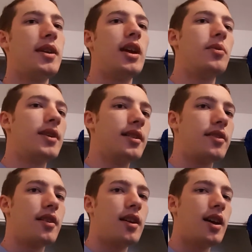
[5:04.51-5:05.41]
begin
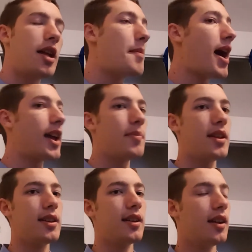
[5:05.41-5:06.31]
with, in my
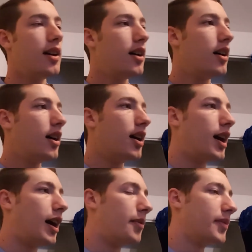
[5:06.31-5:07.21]
opinion.
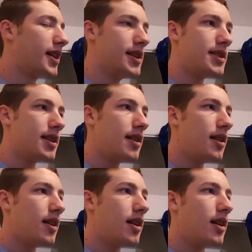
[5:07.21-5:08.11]
Because
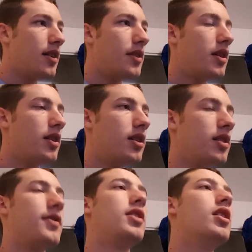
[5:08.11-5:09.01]

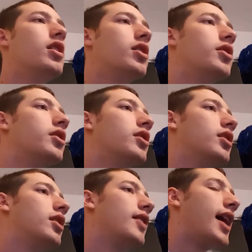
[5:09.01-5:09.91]
if you know
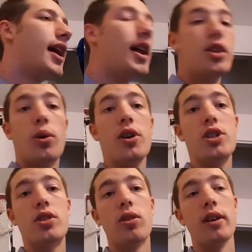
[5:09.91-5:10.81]
that Toy
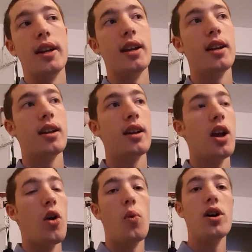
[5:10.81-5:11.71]
Story
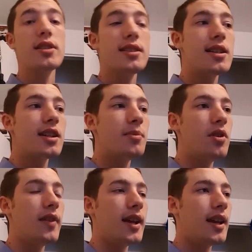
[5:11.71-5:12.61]
was a Disney
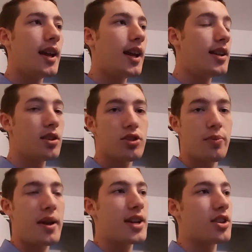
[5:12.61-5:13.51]
movie and it's also a
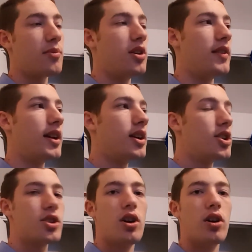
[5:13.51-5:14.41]
Pixar movie,
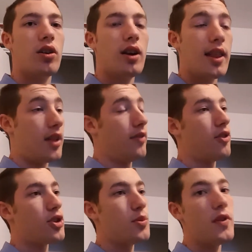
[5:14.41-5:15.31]
so their
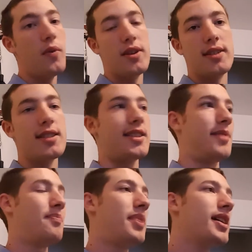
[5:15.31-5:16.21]
first movie was Disney,
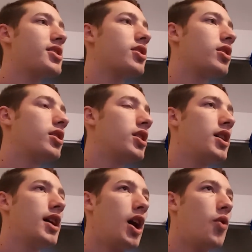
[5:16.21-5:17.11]
and Pixar
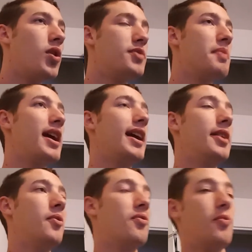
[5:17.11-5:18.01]
was
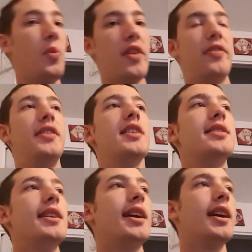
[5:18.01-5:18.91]
made with
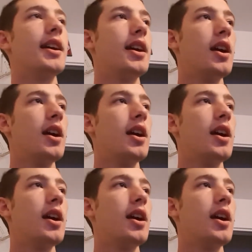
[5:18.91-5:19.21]
Disney,